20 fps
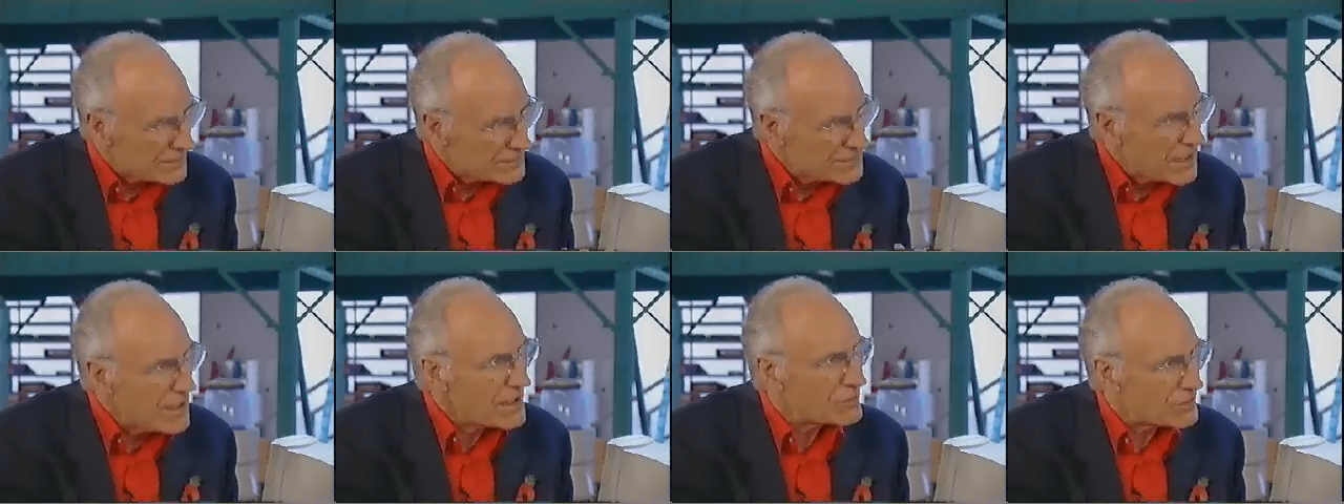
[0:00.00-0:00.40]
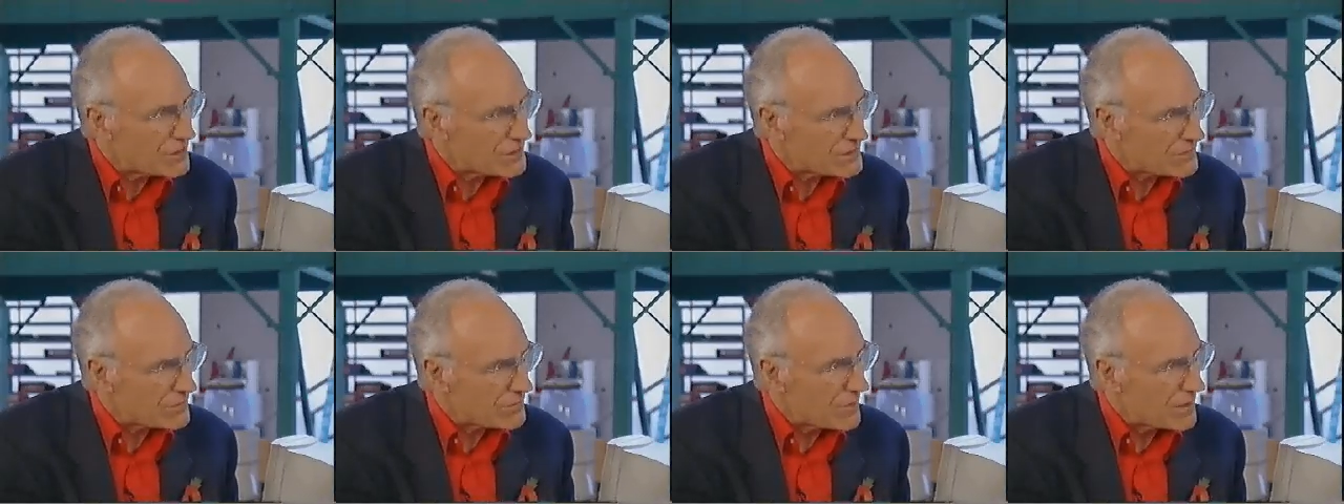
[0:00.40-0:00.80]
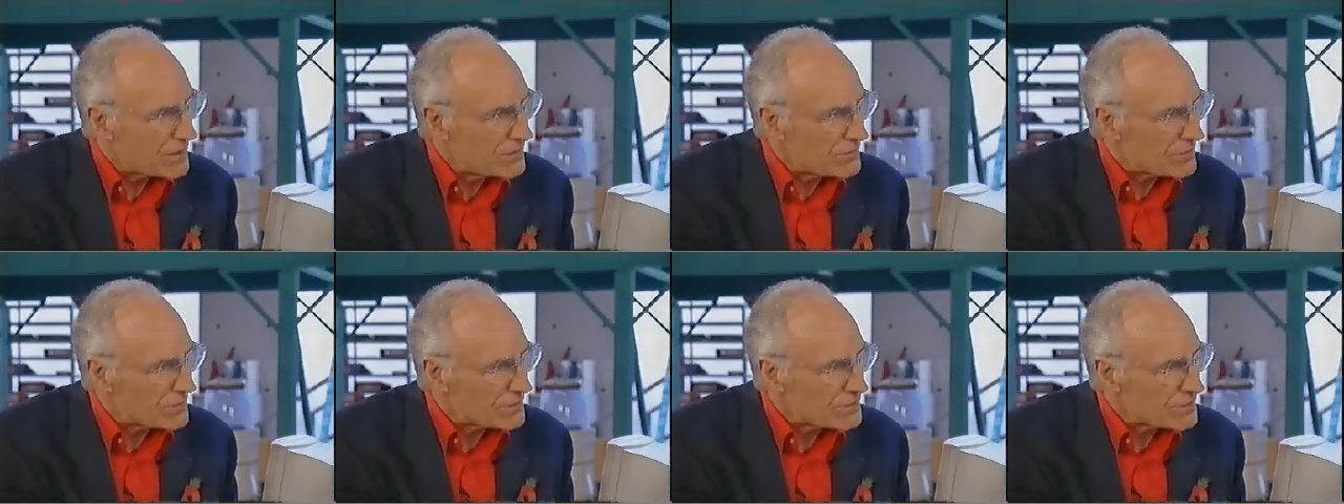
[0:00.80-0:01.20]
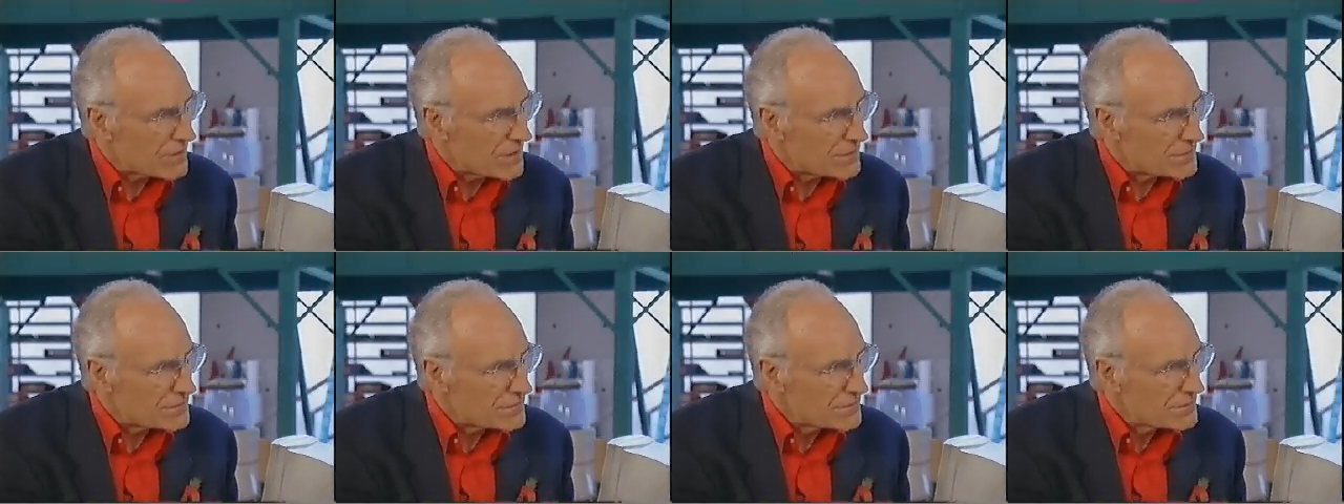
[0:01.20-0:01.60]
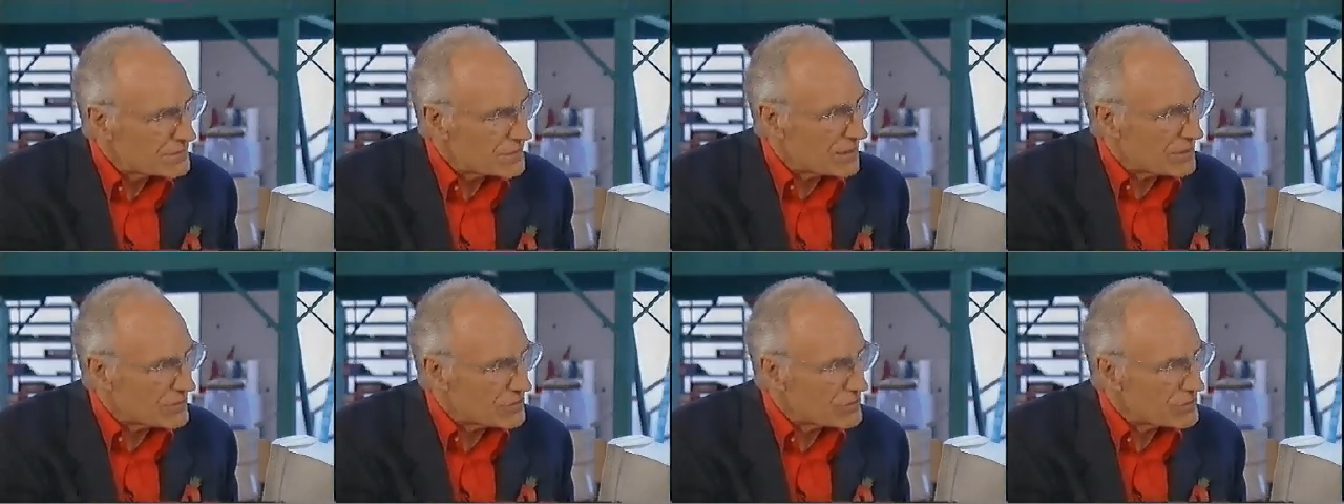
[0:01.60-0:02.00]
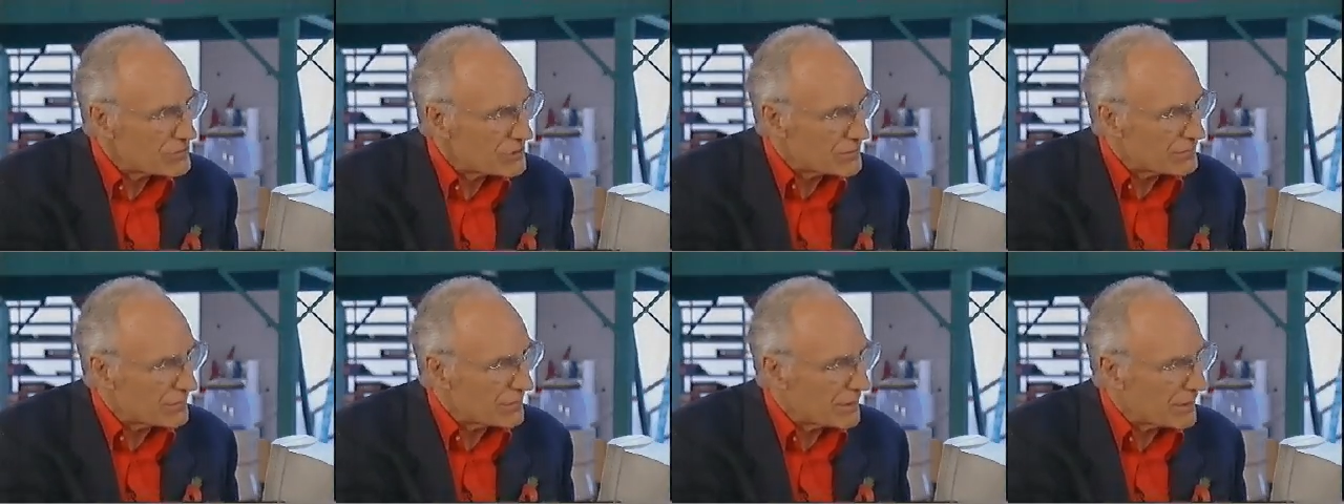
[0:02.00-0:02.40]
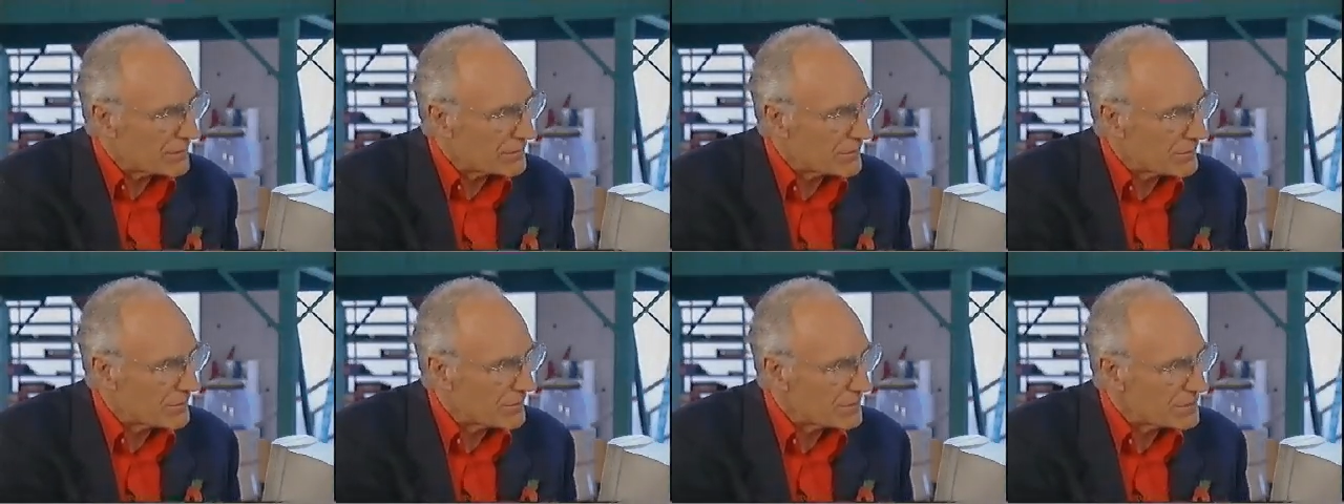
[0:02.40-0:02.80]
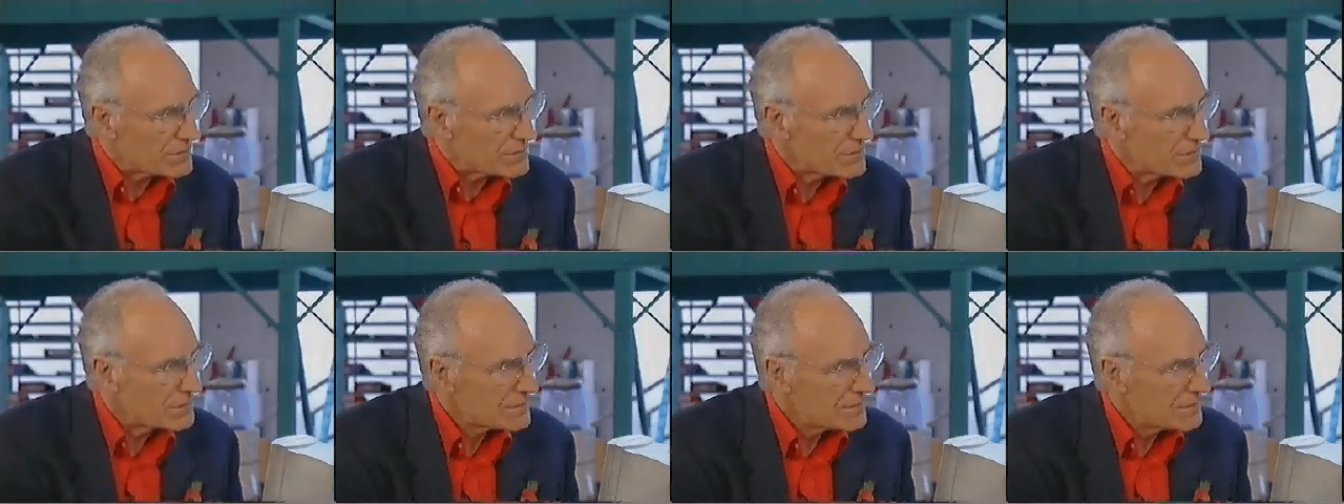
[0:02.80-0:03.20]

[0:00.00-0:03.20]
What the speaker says: the dangers of the way you can teach children on computers?